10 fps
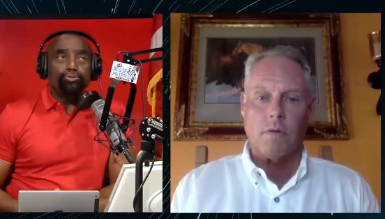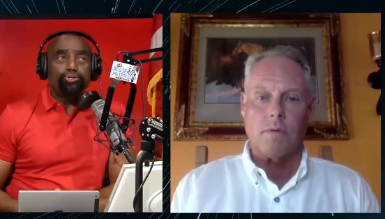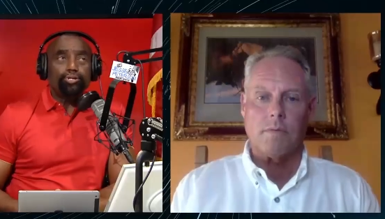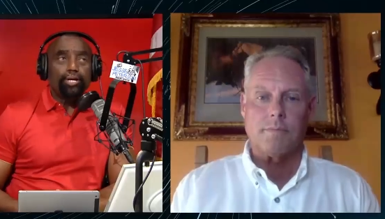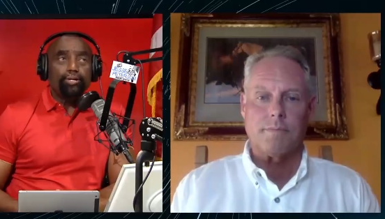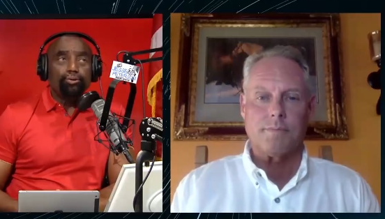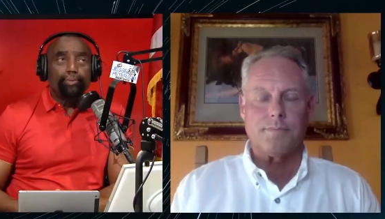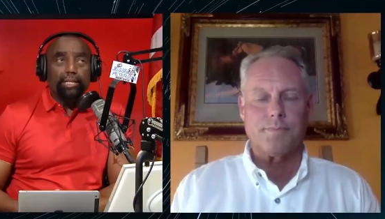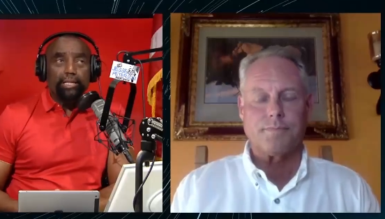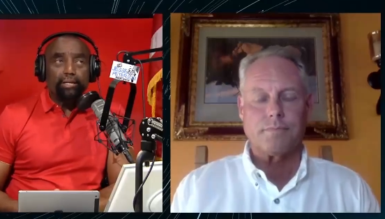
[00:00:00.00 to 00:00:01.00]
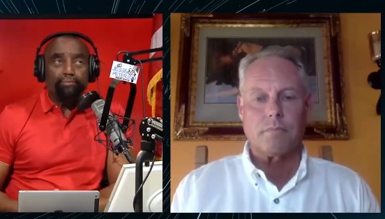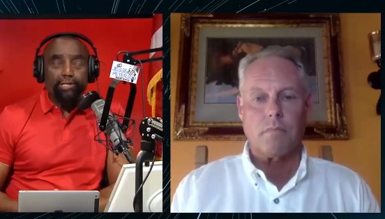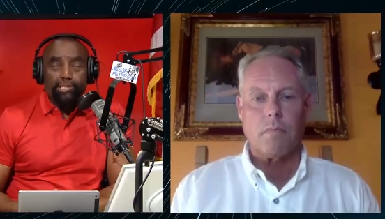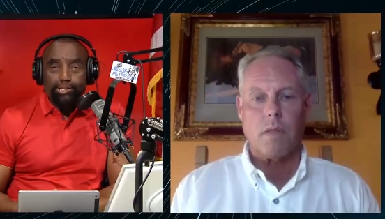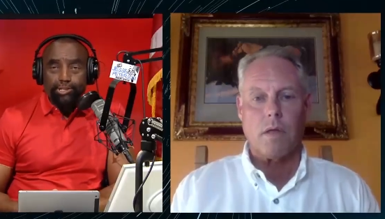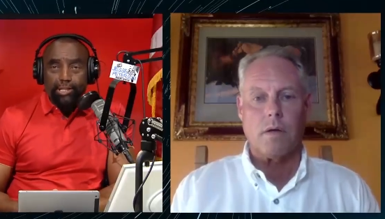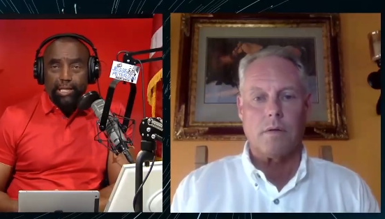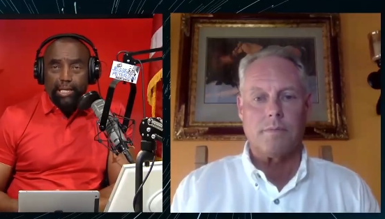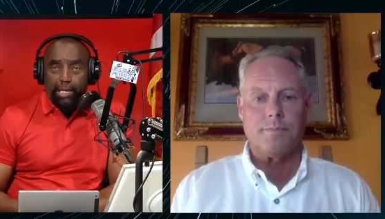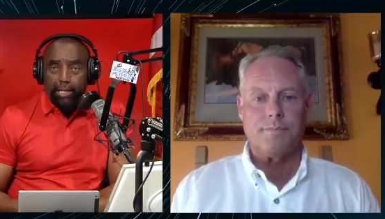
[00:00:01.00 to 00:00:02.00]
Speaker 1: you say you believe it's
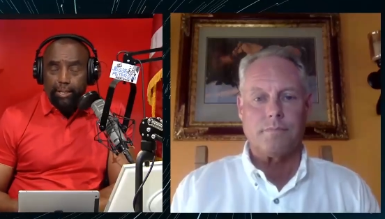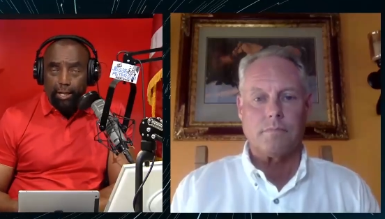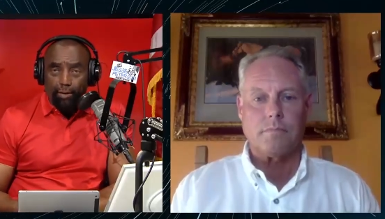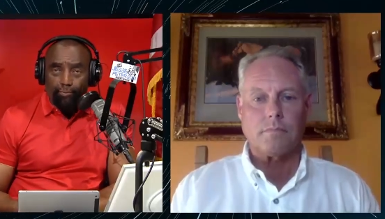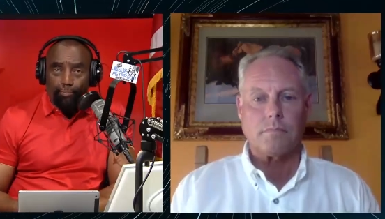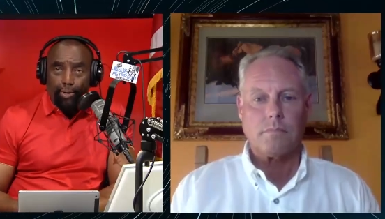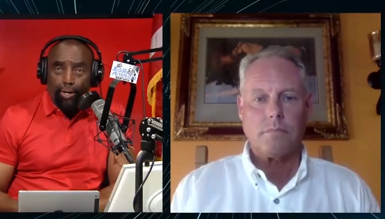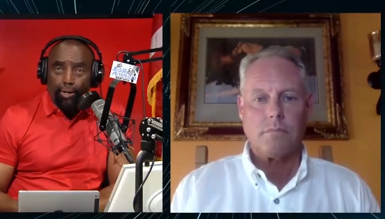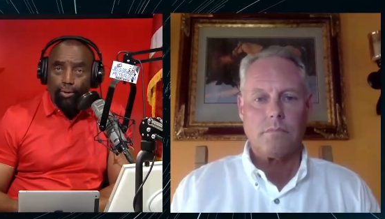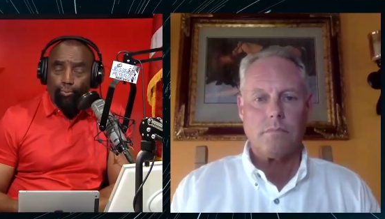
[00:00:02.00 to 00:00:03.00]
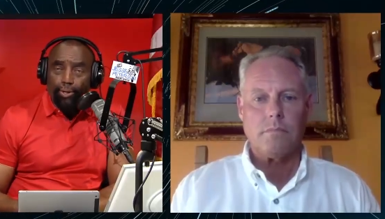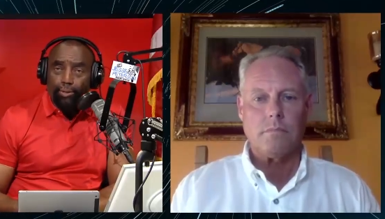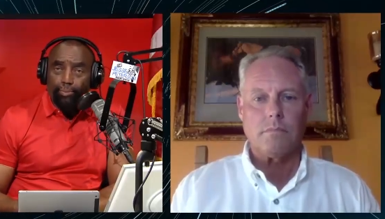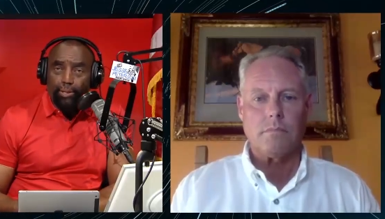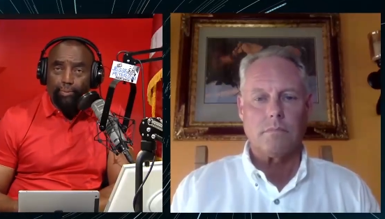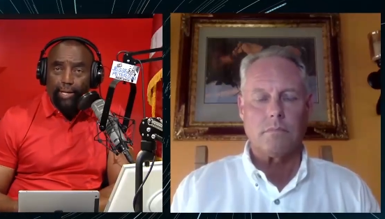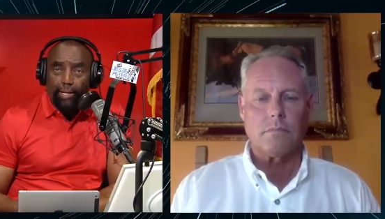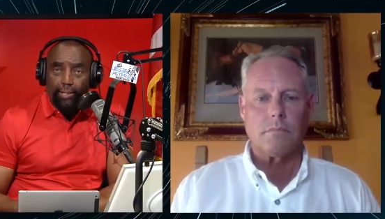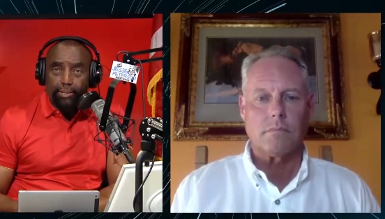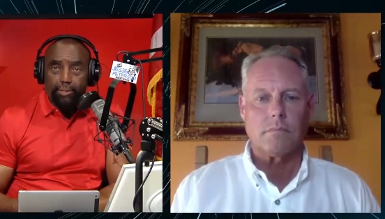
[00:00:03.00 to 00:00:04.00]
the end of America, what do you mean by
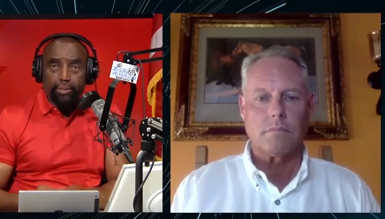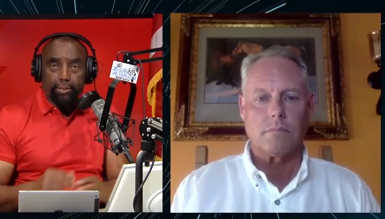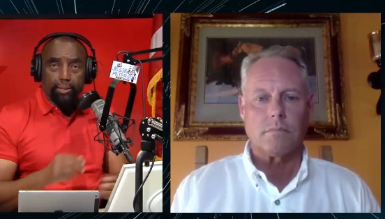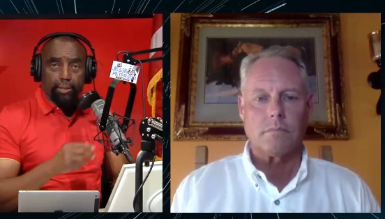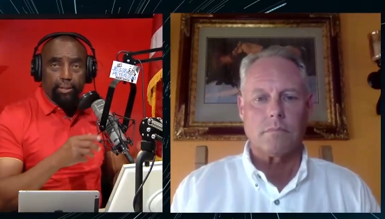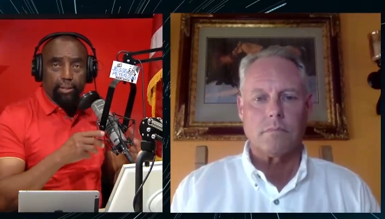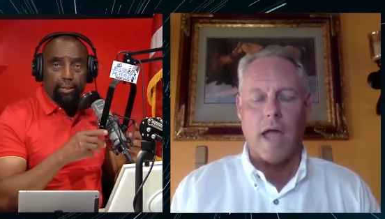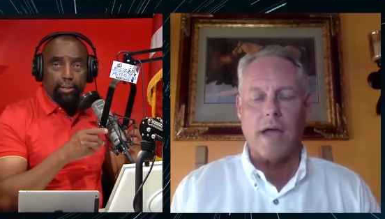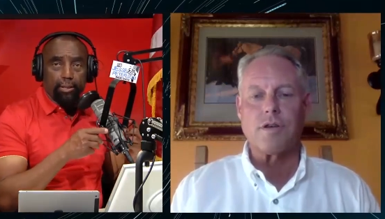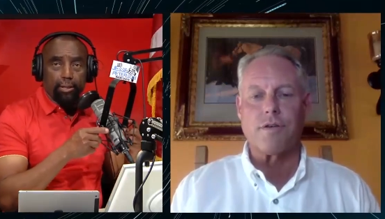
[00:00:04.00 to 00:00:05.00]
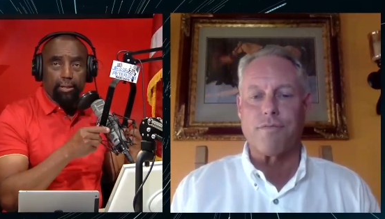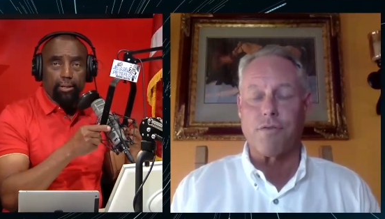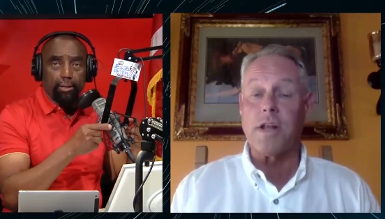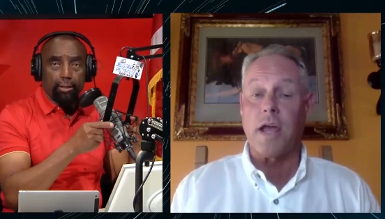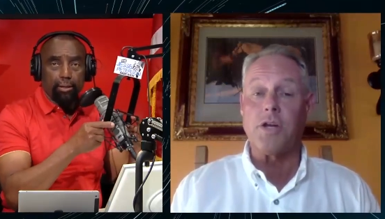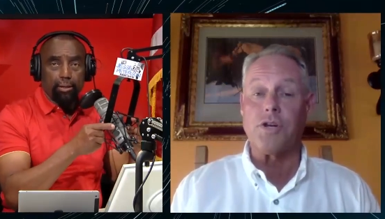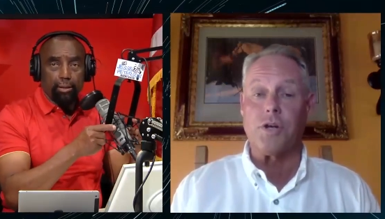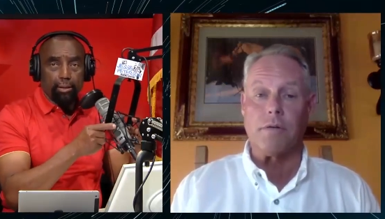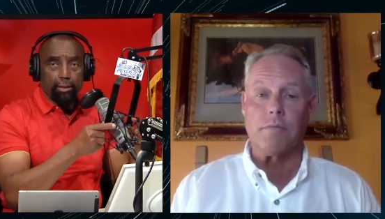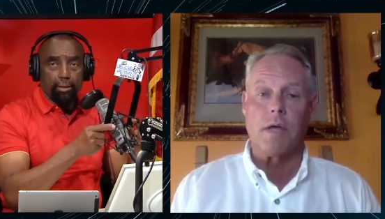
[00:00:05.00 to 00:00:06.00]
that?
Speaker 2: As a free
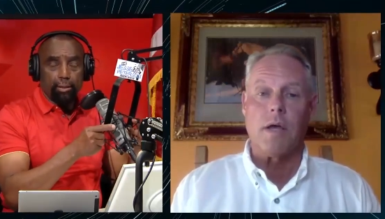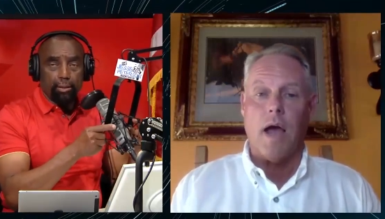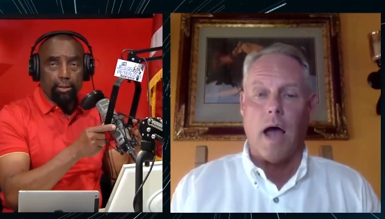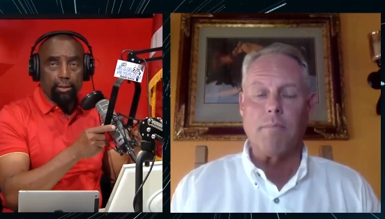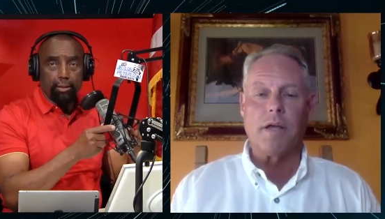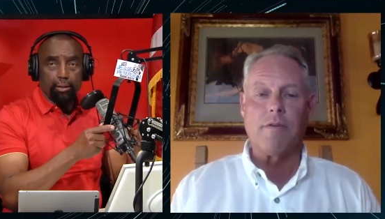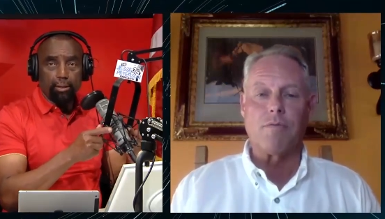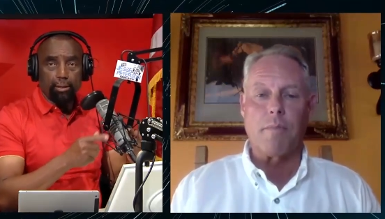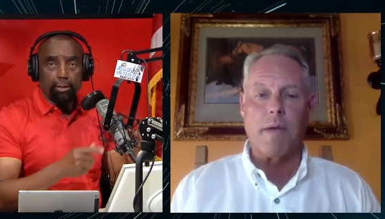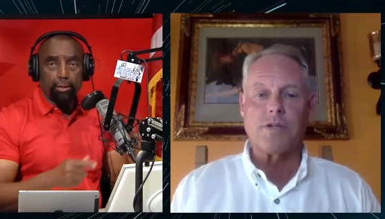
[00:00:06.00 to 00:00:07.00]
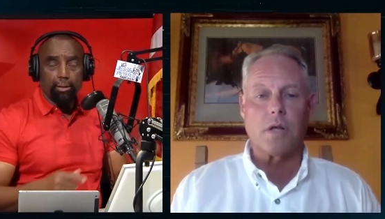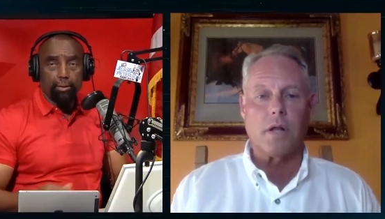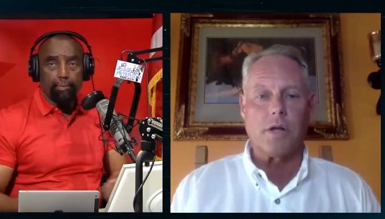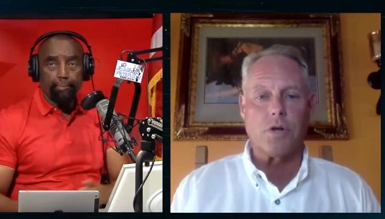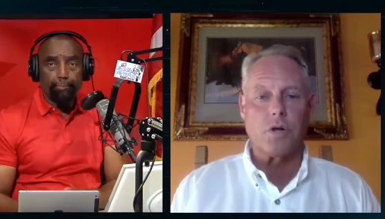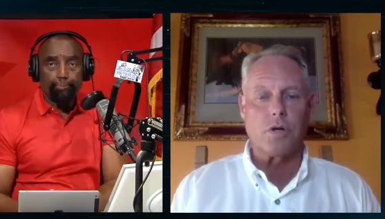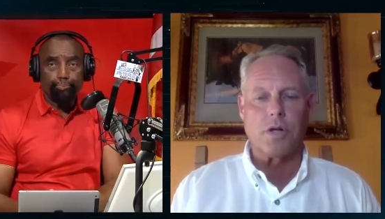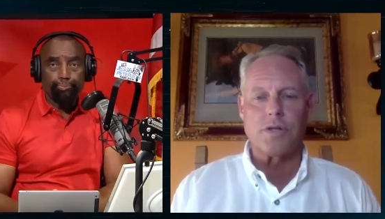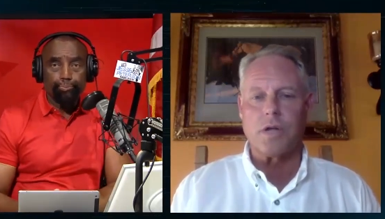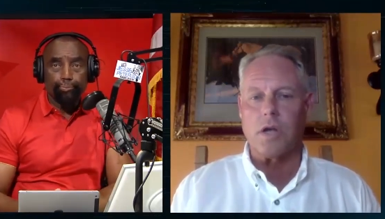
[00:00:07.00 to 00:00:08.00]
nation, I believe we're basically a
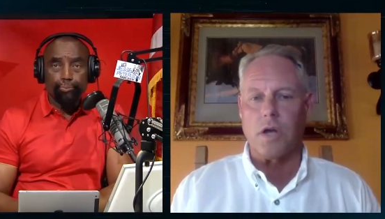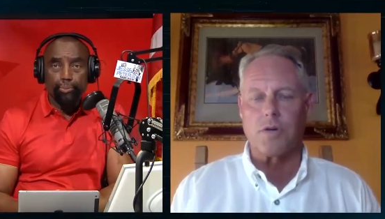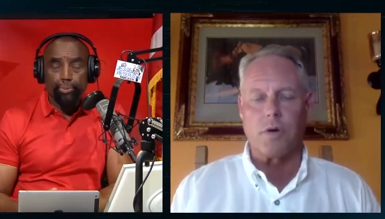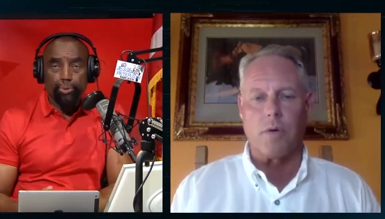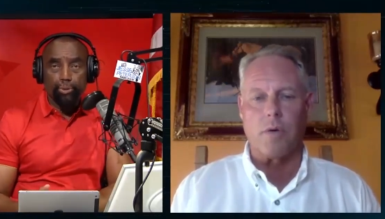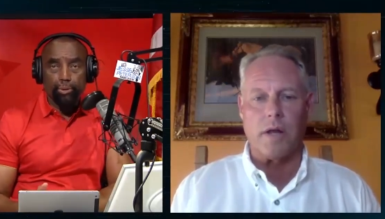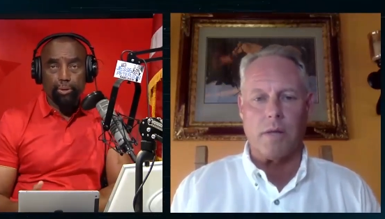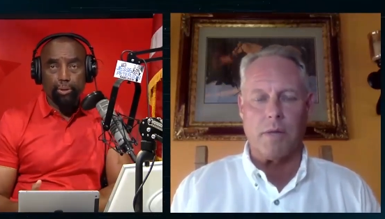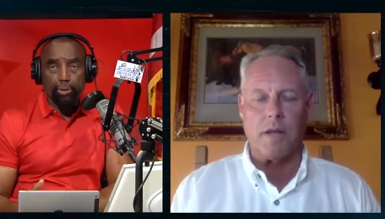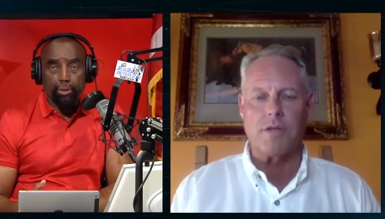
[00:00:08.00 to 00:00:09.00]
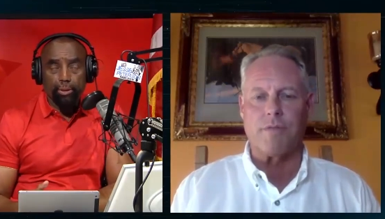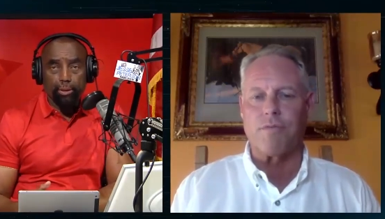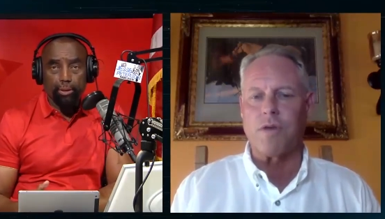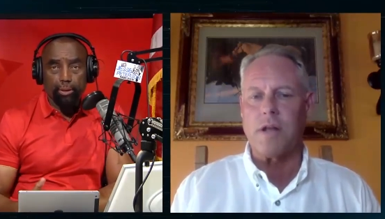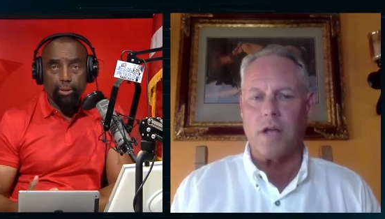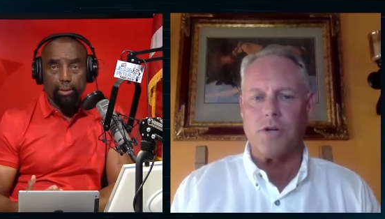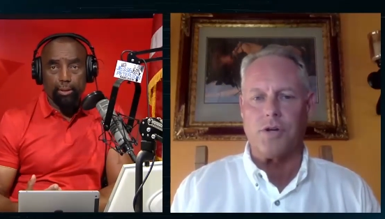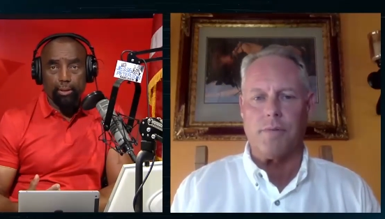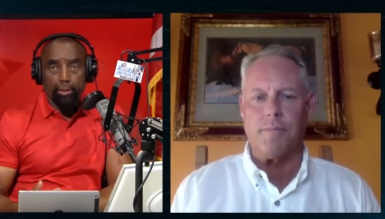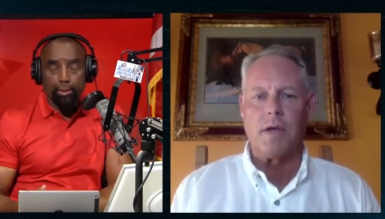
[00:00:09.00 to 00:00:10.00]
socialistic country already, but as a free
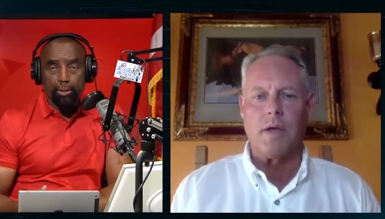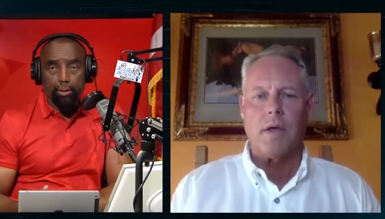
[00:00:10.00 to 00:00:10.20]
nation,